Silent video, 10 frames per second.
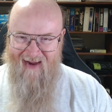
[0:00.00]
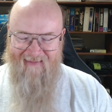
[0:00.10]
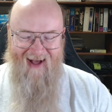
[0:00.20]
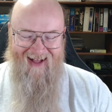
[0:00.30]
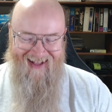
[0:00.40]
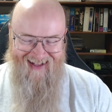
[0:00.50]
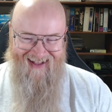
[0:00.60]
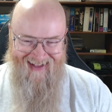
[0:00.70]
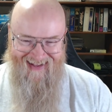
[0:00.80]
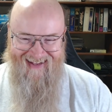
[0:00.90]

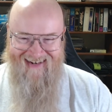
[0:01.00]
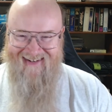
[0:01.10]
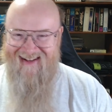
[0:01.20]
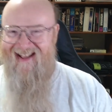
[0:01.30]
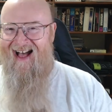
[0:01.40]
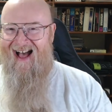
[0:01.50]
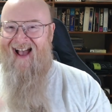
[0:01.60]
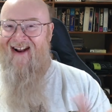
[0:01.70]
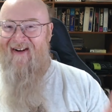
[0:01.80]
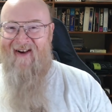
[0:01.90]
mind.
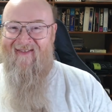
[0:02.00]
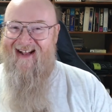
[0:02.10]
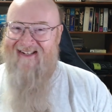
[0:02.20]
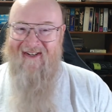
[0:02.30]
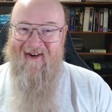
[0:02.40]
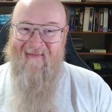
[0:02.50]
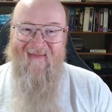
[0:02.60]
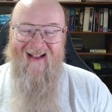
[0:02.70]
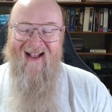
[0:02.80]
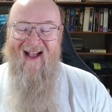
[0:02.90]
I don't know about you.
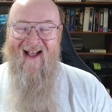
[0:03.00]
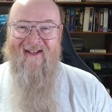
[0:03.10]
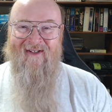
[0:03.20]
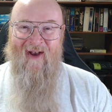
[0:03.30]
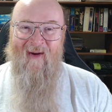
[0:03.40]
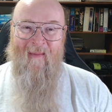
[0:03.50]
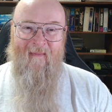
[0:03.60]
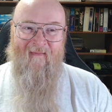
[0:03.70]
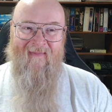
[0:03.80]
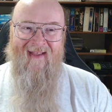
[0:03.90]
So, the